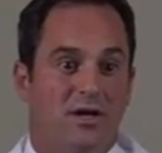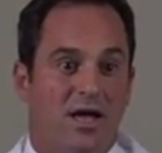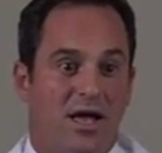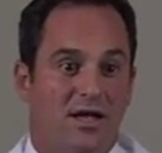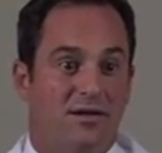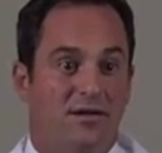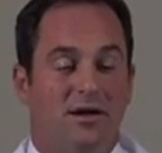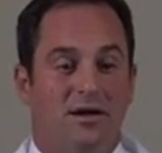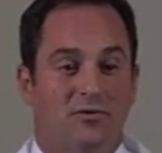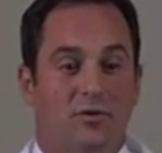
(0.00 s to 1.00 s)
and
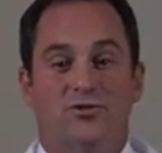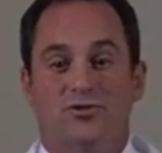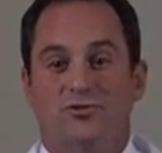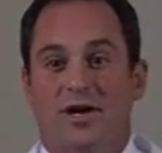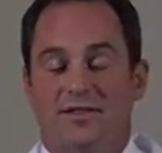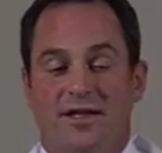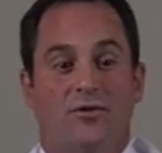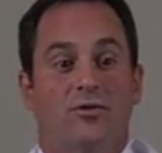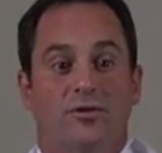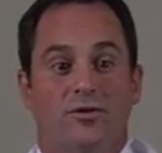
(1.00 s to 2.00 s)
greater strength at
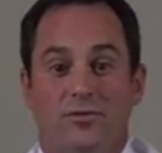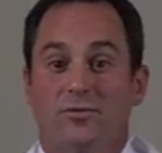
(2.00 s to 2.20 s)
early